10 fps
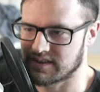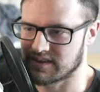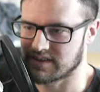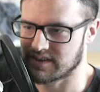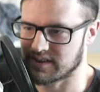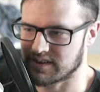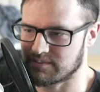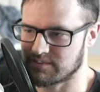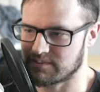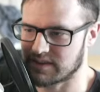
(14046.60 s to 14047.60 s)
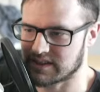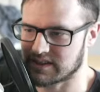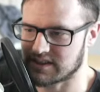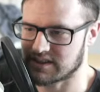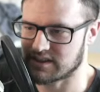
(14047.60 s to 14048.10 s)

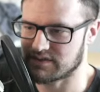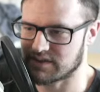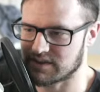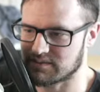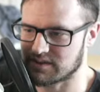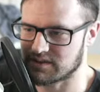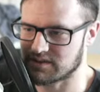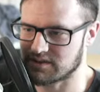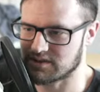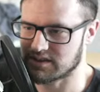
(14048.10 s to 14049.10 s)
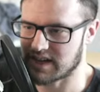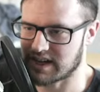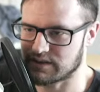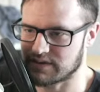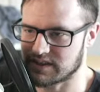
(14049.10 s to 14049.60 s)
necessary for this one. So I'll turn the
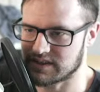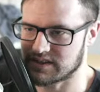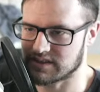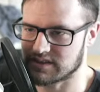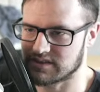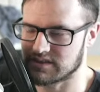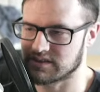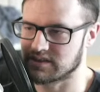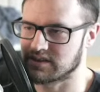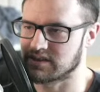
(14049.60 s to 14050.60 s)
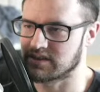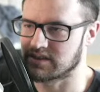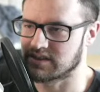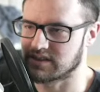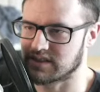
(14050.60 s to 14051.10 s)
alpha to 0
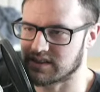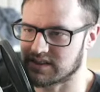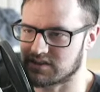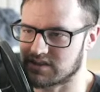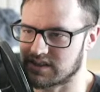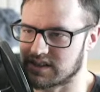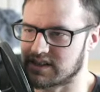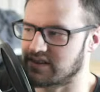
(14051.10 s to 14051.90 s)
and let's try that.